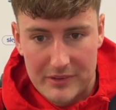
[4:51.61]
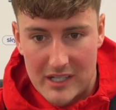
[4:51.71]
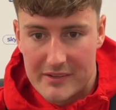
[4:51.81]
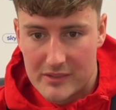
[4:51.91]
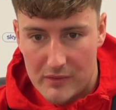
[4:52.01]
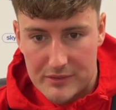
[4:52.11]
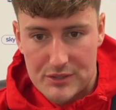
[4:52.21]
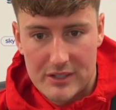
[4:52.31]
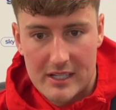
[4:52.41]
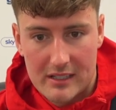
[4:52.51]
thriving off in
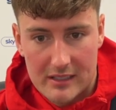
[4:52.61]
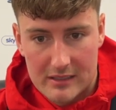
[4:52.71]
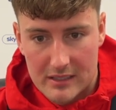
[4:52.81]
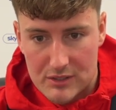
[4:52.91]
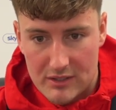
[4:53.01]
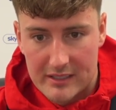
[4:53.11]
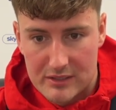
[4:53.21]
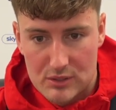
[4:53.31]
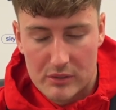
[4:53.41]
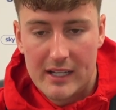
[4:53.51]
training and trying to
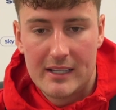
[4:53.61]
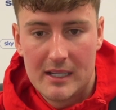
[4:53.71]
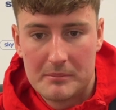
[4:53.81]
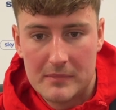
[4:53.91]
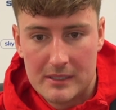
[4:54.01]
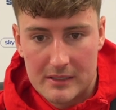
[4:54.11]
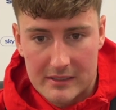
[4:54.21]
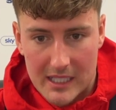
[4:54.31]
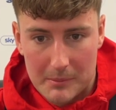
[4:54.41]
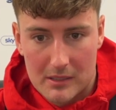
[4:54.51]
show that I am
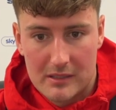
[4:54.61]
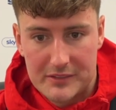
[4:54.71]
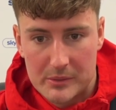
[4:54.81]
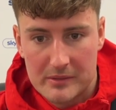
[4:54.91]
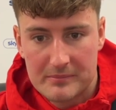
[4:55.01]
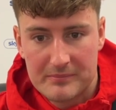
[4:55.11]
capable of doing.